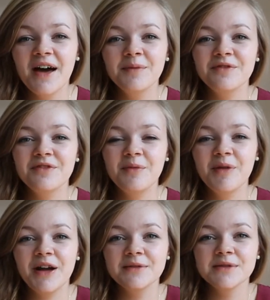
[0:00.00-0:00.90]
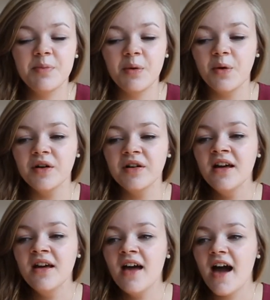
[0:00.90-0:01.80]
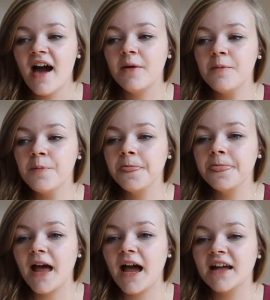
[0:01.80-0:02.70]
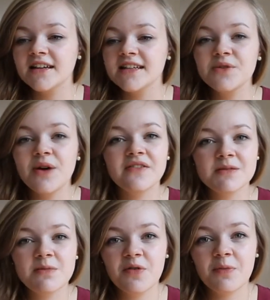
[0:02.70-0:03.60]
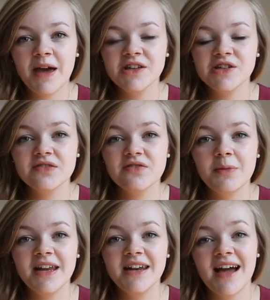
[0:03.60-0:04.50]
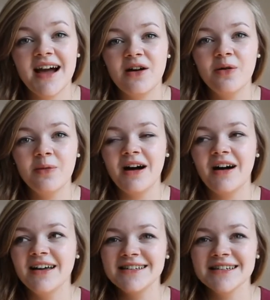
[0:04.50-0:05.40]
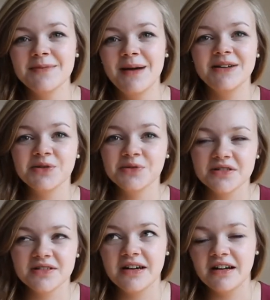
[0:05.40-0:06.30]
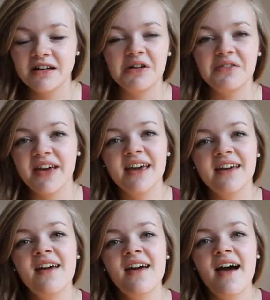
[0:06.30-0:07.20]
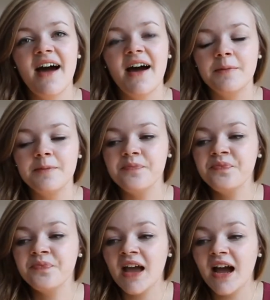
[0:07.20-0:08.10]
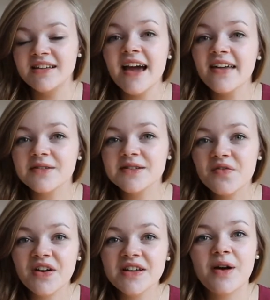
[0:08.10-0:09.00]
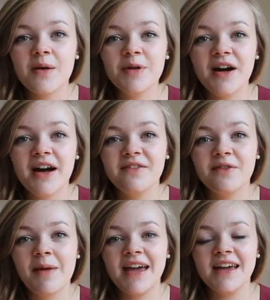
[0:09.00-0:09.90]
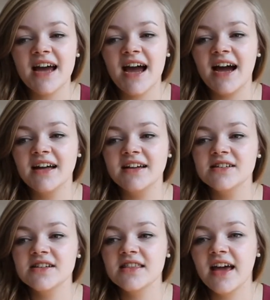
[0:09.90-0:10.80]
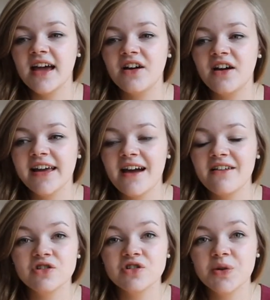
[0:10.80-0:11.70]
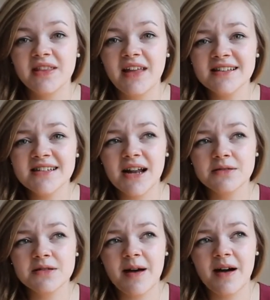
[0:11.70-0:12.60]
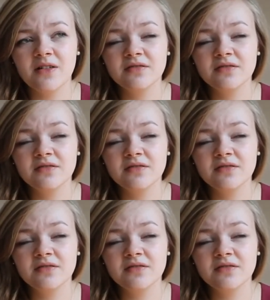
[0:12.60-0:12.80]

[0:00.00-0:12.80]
from when I was born, and I still have some of the pages from it now, but I dismantled a lot of it. And yeah, that was the first scrapbook I ever made, and then I carried on doing that till I was about